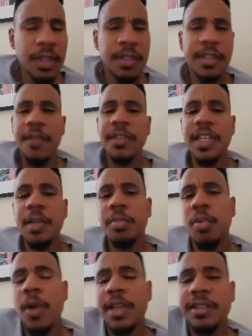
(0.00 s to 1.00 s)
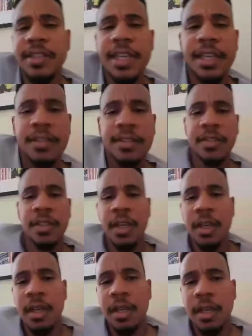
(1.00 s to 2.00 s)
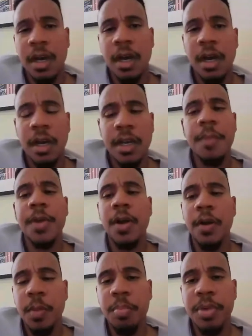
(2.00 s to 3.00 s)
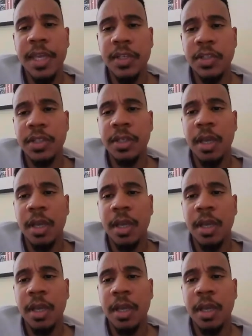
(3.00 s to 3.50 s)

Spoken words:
17.6, coming off the bench.